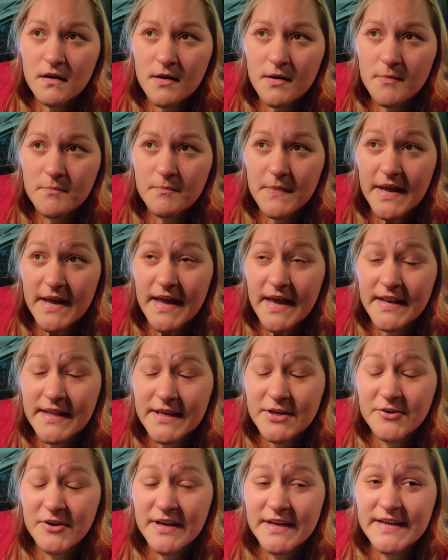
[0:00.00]
My
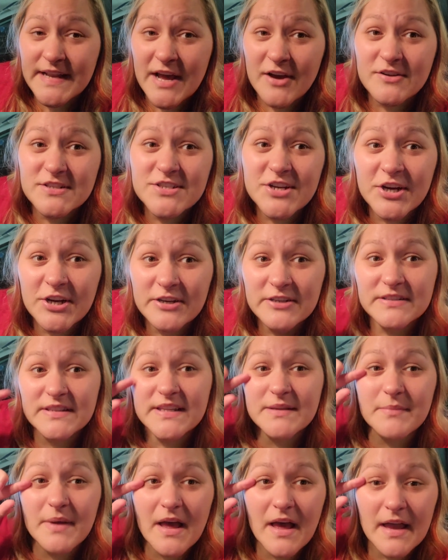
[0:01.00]
headache right now is
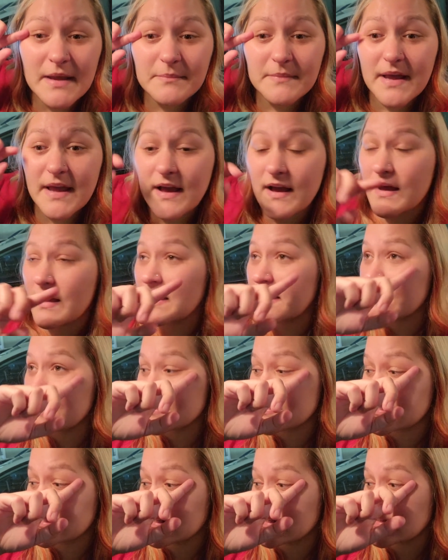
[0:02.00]
currently behind my
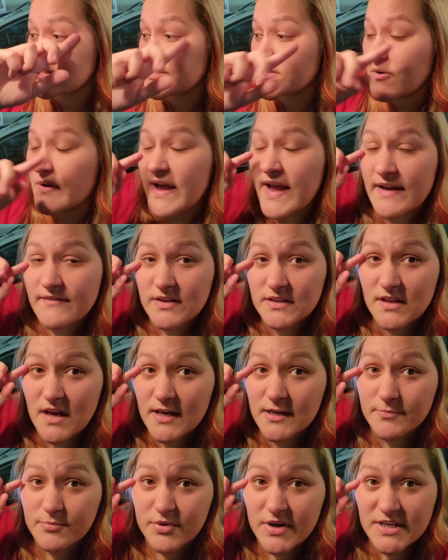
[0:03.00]
eyes, so I have a
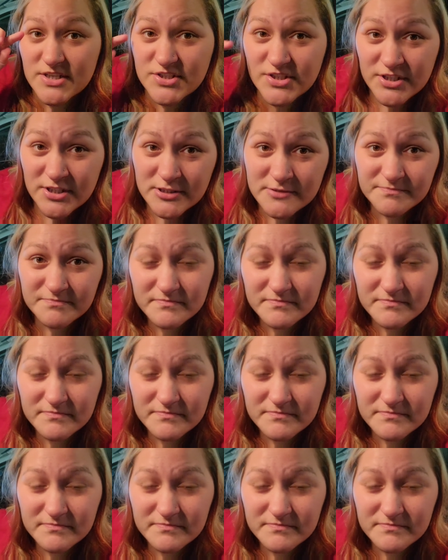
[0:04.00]
lot of pressure.